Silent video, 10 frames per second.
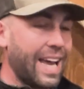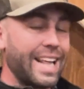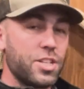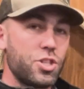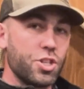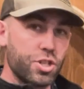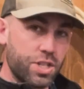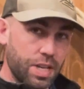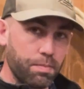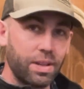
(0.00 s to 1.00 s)
and it's
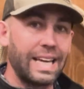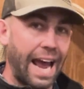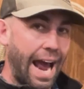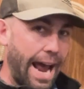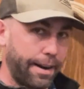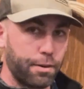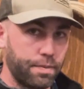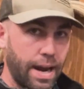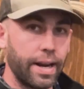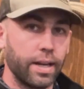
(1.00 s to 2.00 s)
just simply
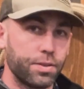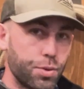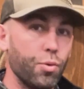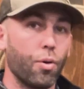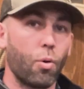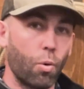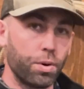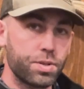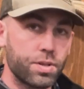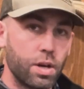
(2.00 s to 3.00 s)
aggravating to the
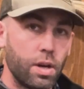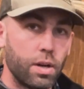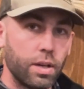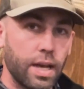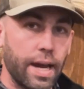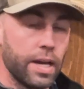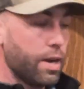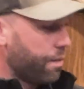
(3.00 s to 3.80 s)
horse, okay?